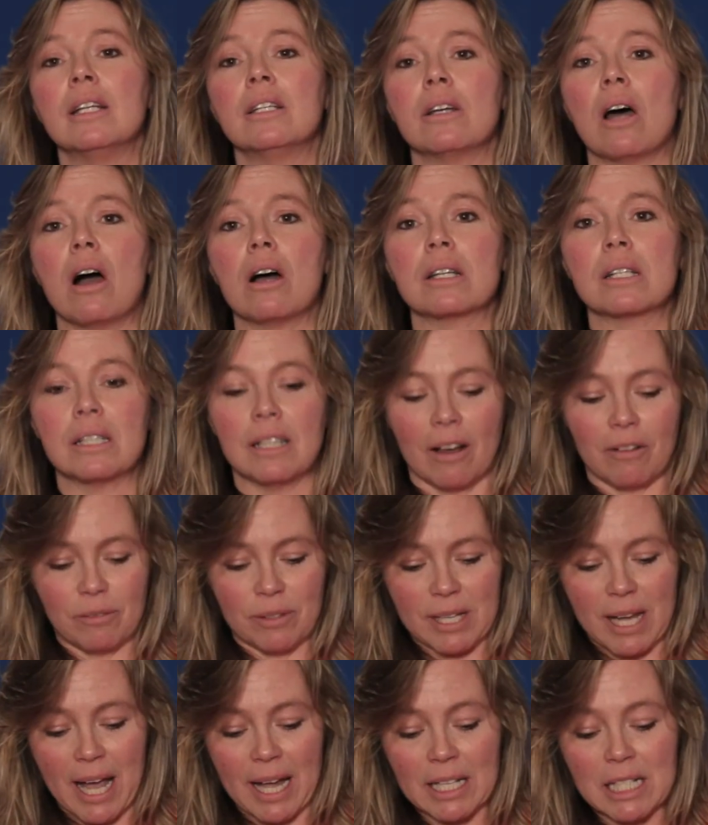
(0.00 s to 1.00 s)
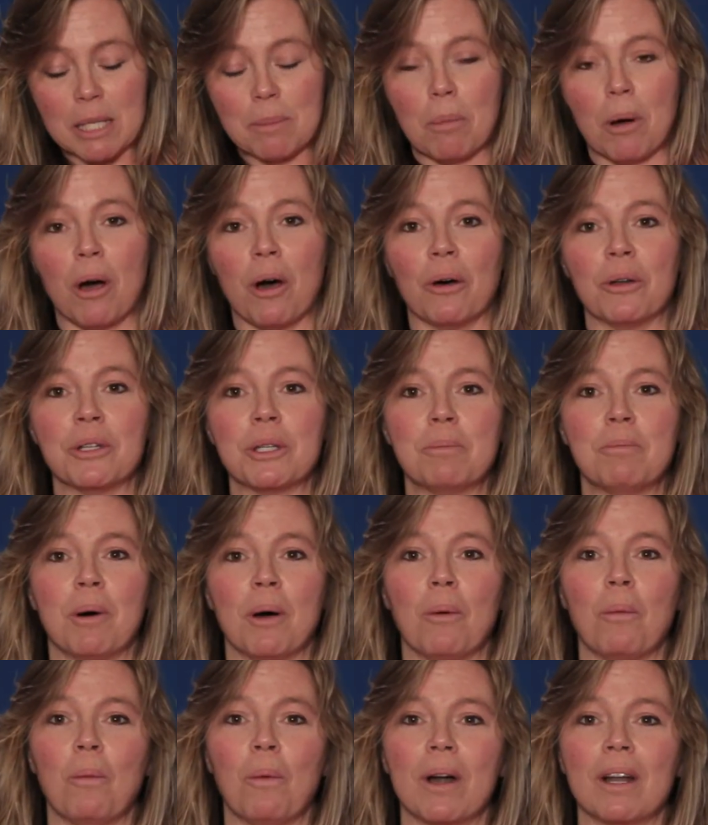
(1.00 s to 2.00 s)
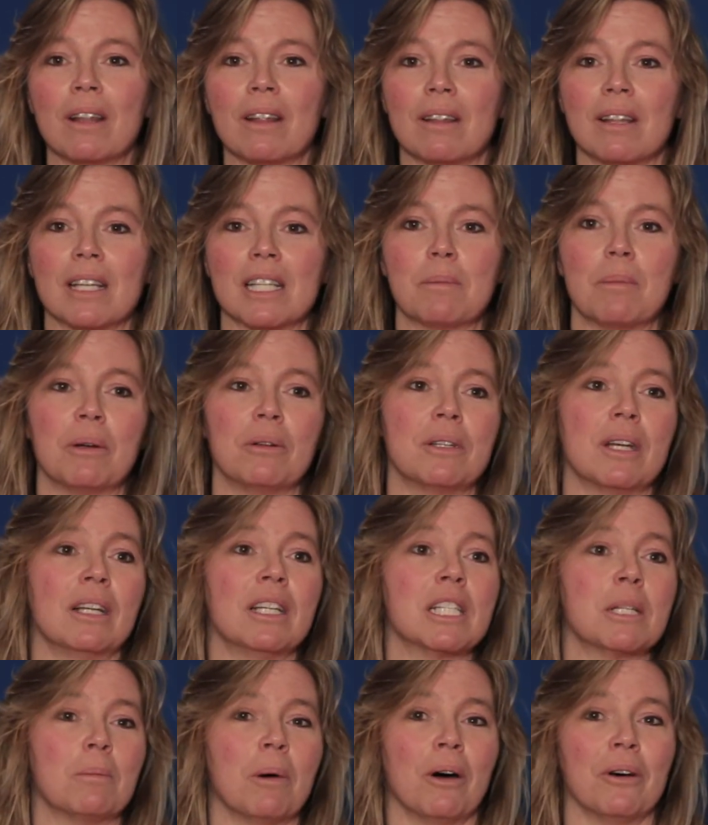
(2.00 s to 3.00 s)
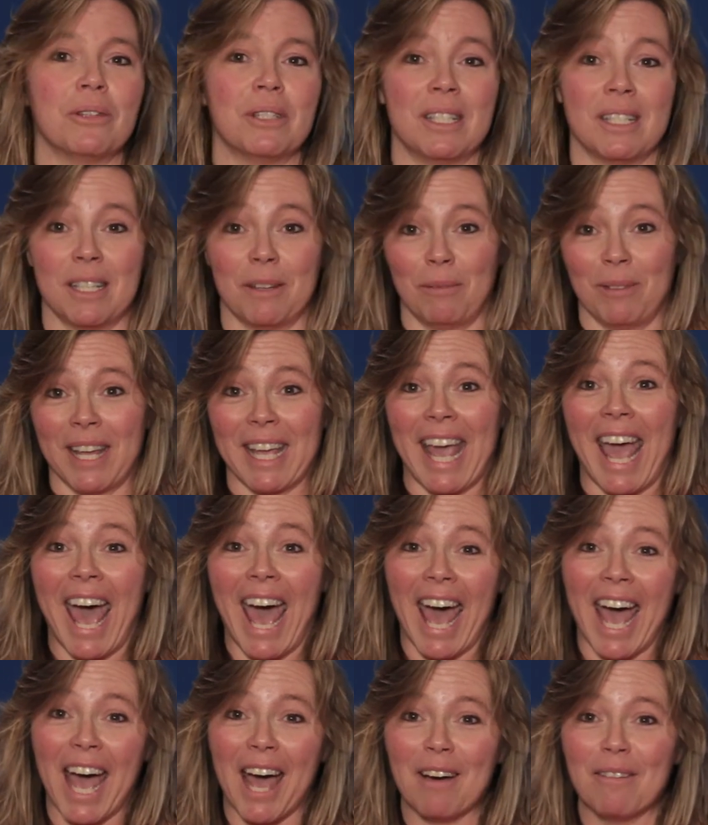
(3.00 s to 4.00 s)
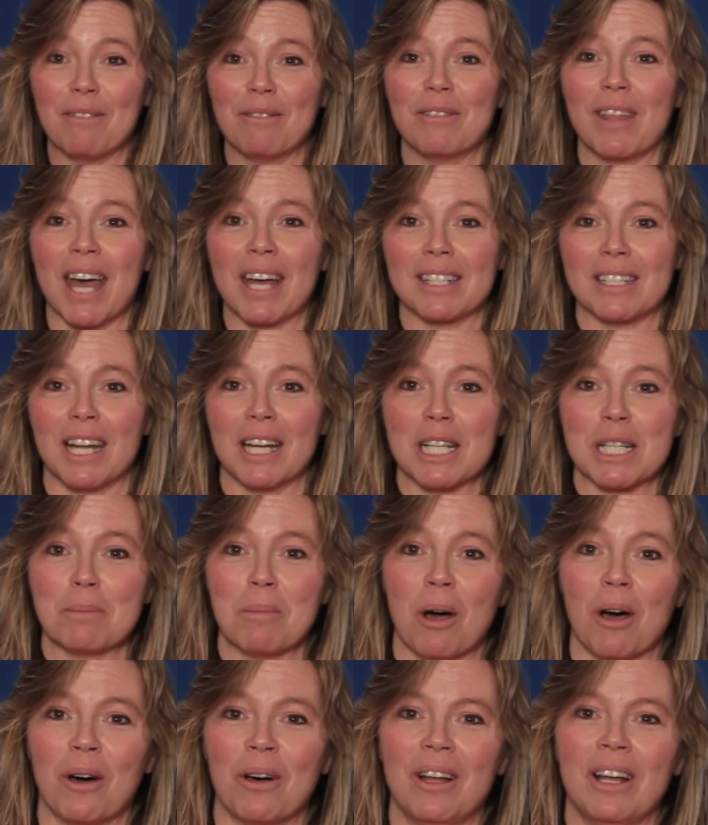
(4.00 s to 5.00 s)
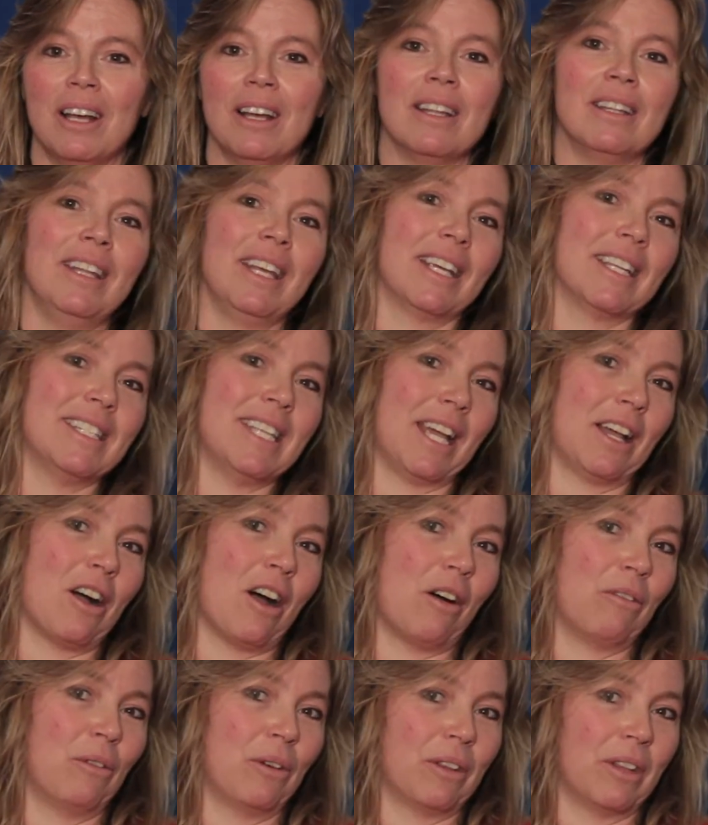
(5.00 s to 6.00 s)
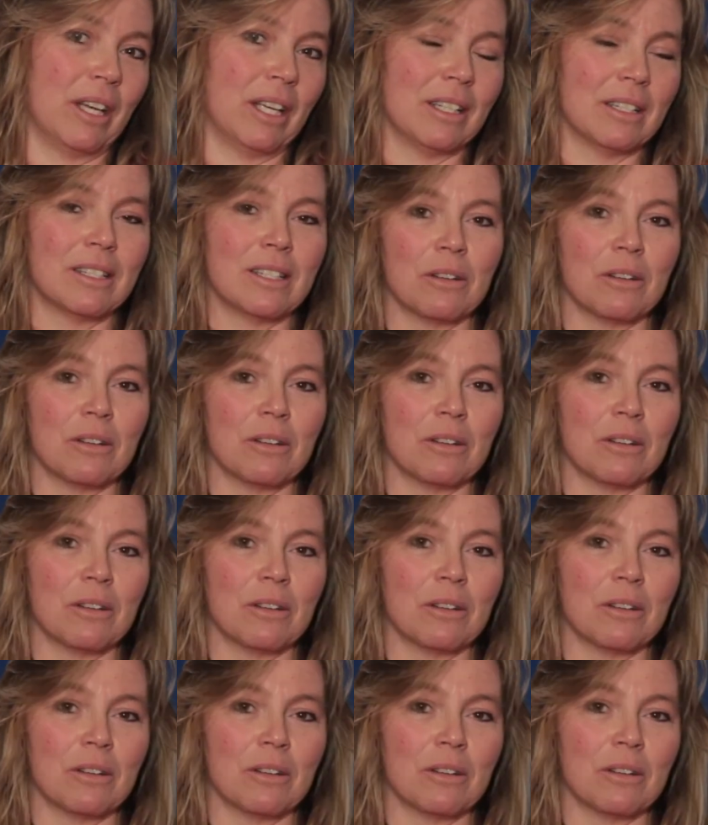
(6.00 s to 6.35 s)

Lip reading: Dogs love tennis balls, but one of the things about tennis balls is if they have that tennis ball, they can take off with it.